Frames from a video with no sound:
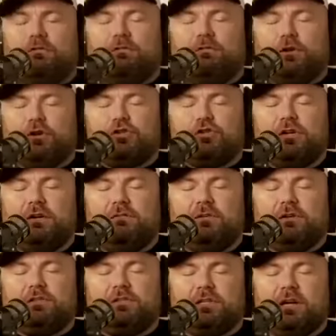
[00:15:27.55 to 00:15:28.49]
version of
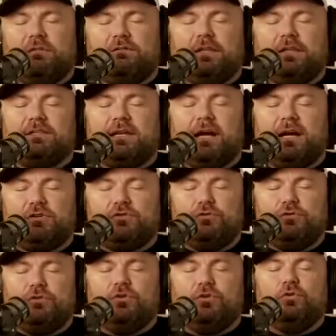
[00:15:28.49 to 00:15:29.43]
yourself that's not
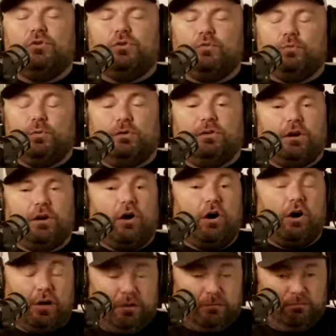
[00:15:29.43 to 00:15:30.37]
true to who you really
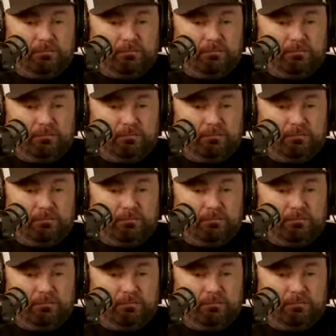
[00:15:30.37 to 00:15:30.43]
are.